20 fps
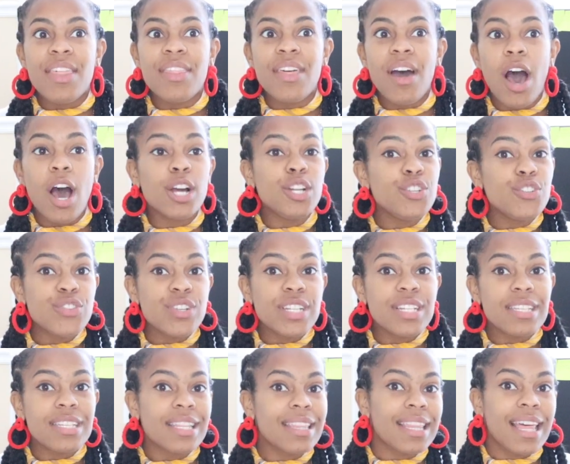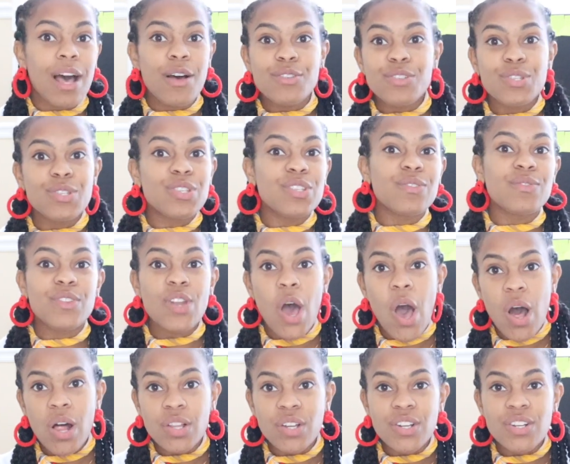hundreds and thousands of
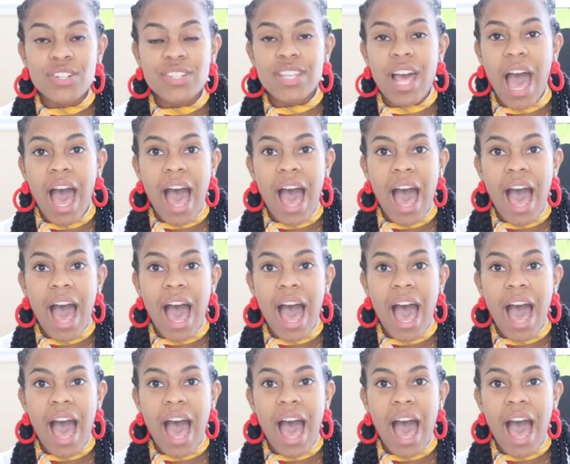dollars.